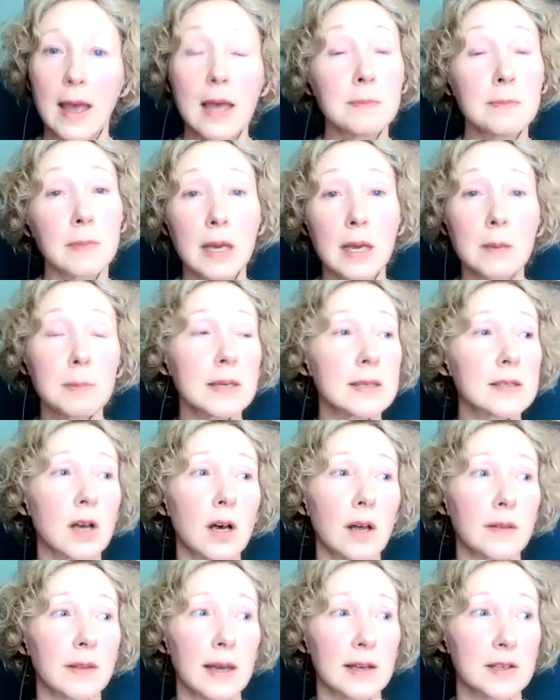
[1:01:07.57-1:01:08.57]
And maybe it's
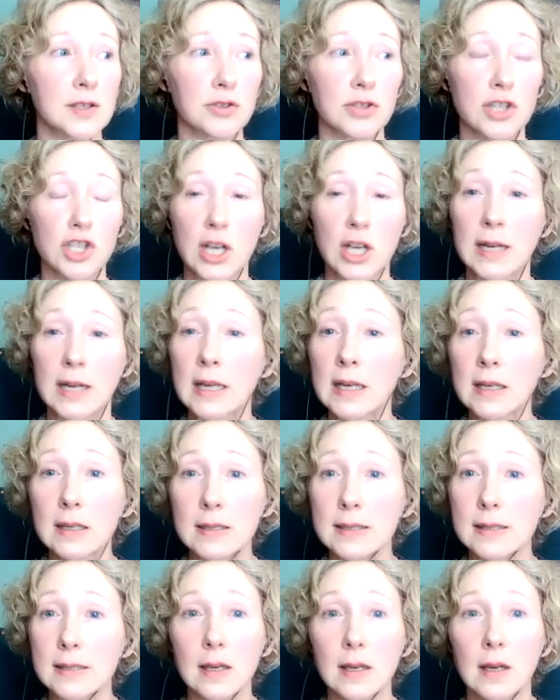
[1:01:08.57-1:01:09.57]
all the
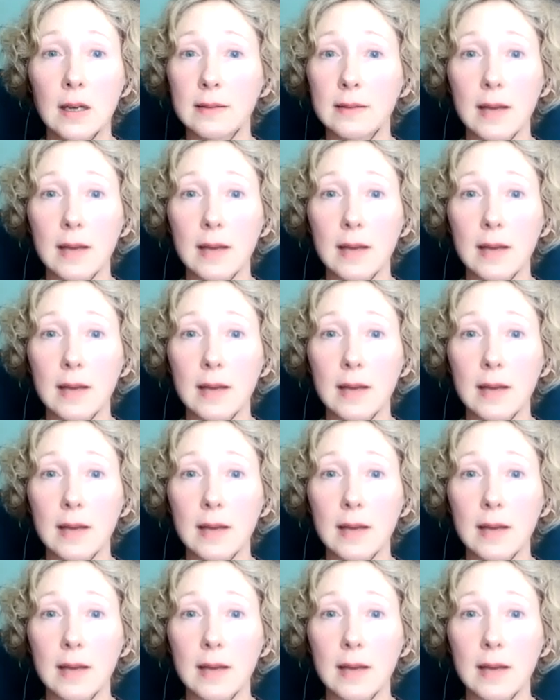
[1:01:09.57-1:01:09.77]
estrogenics